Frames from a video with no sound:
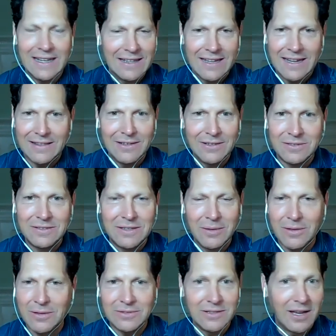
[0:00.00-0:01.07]
And
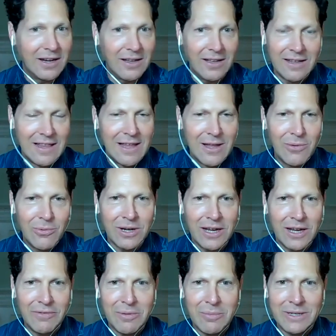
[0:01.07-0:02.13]
there's not, we're
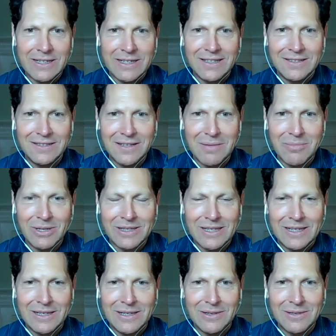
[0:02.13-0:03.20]
kind of a monkey see,
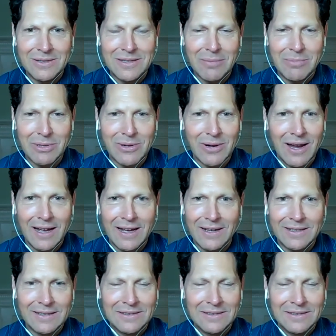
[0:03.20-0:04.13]
monkey do type of crowd.